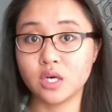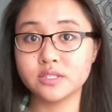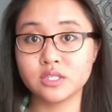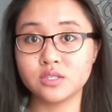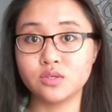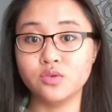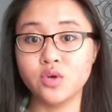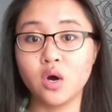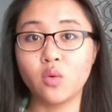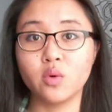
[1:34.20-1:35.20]
doesn't
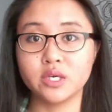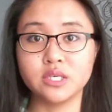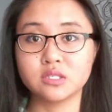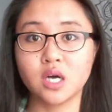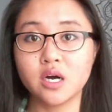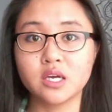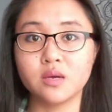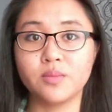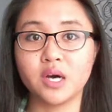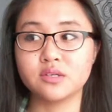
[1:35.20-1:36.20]
know what he's talking
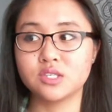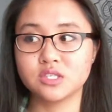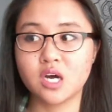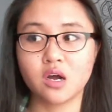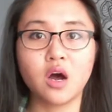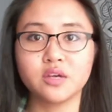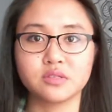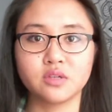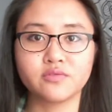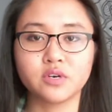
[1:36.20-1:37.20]
about. She's not
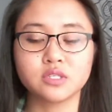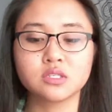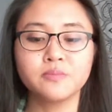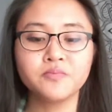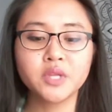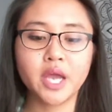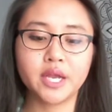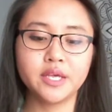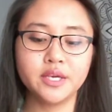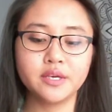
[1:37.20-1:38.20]
causing the Fritz.
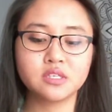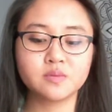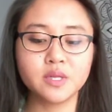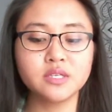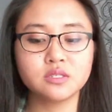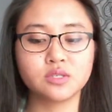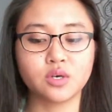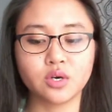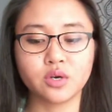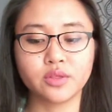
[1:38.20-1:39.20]
And he explains to
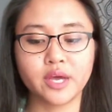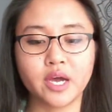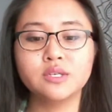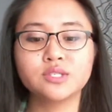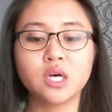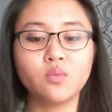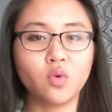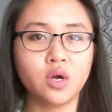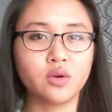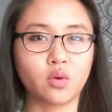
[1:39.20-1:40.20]
her that
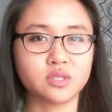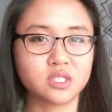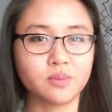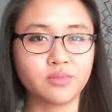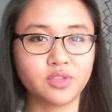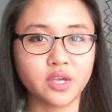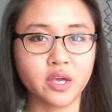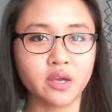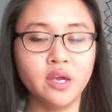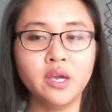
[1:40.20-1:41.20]
someone or
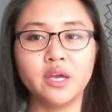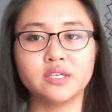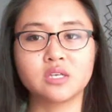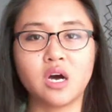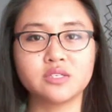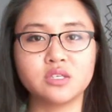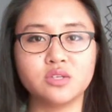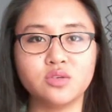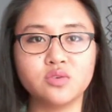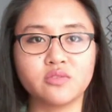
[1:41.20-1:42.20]
something is causing the
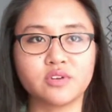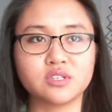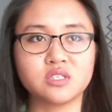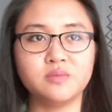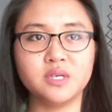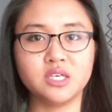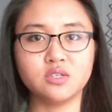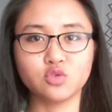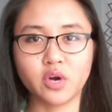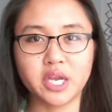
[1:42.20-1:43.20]
universe to be
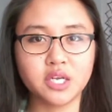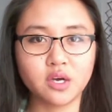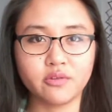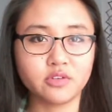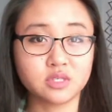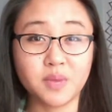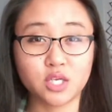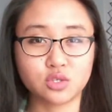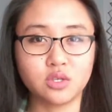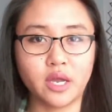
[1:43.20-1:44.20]
drained of its
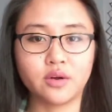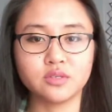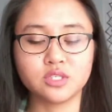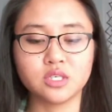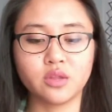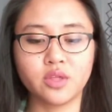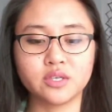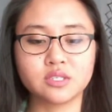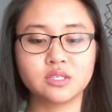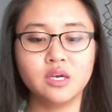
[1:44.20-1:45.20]
magical energy,
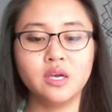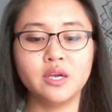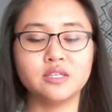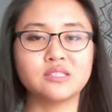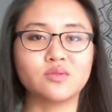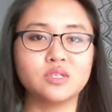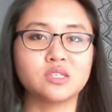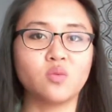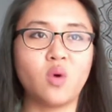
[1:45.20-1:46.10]
thus is the reason